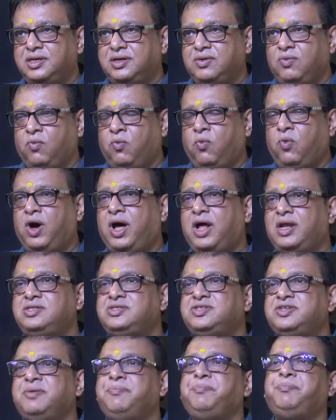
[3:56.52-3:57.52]
One
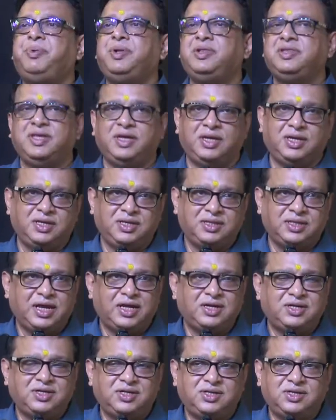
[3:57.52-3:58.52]
simple thing
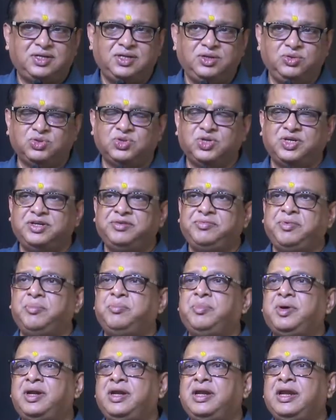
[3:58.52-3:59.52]
that you should
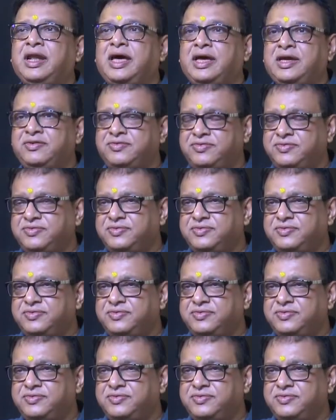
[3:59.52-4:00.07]
remember in life